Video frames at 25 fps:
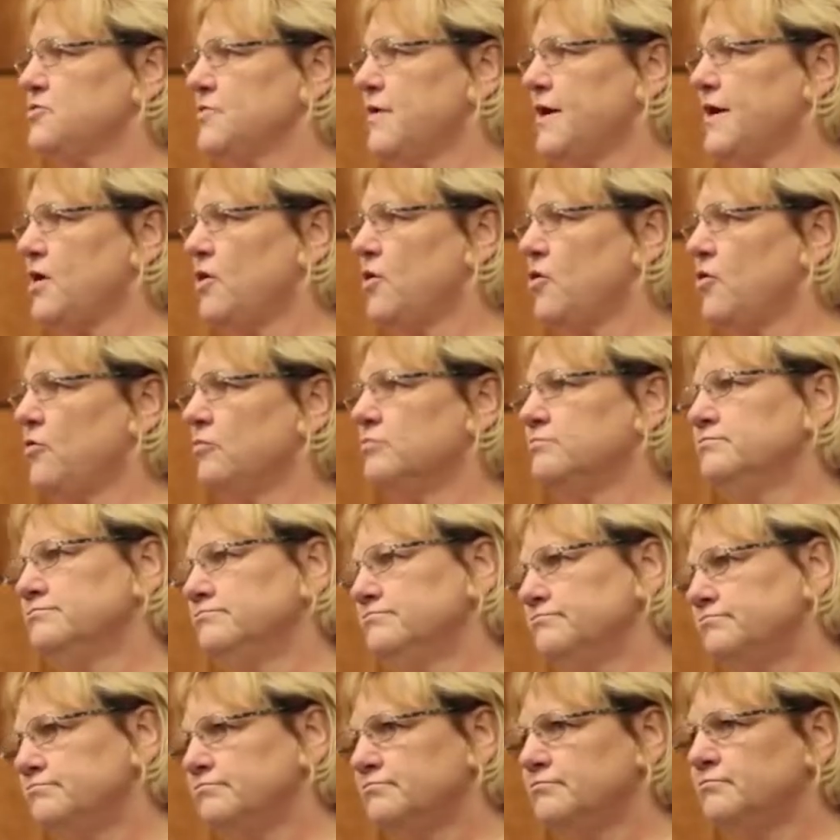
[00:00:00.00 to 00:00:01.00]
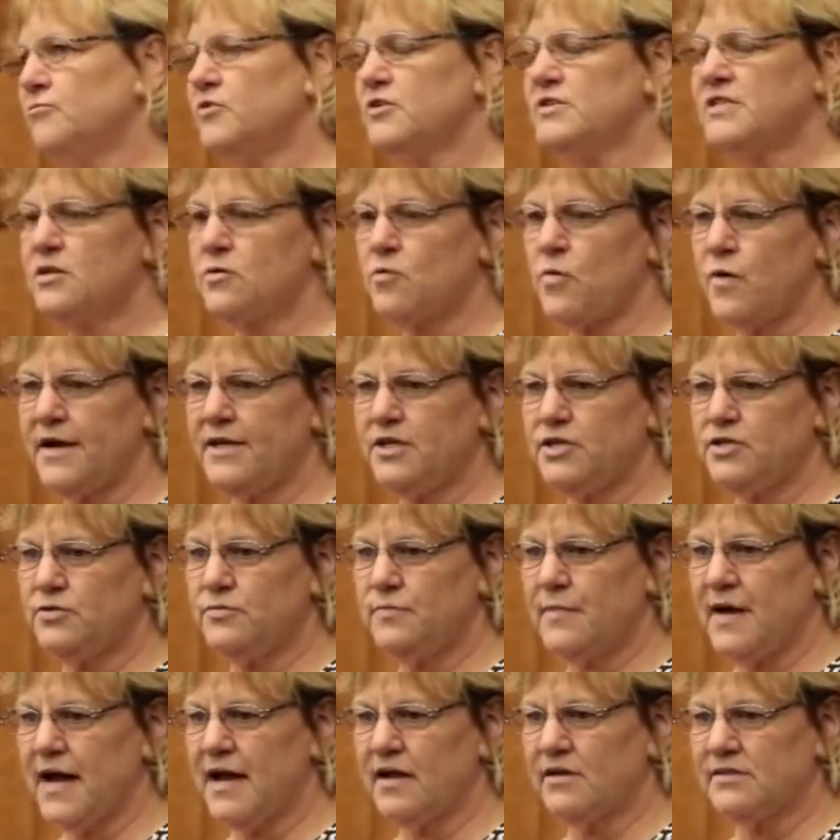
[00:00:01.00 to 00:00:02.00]
straight home. Wasn't
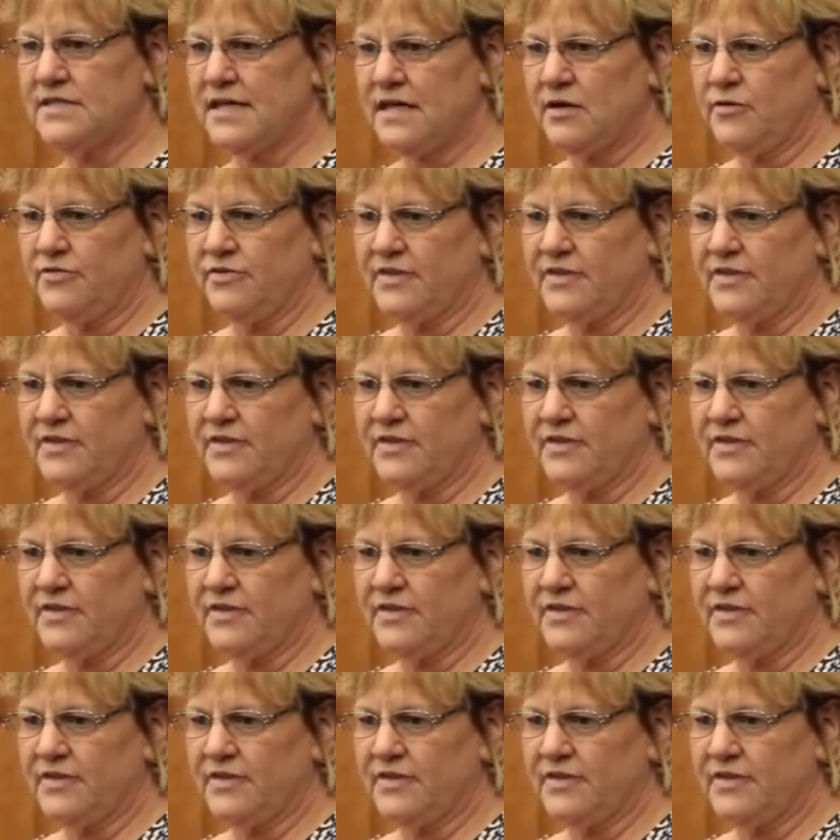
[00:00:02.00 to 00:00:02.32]
quite 2 miles,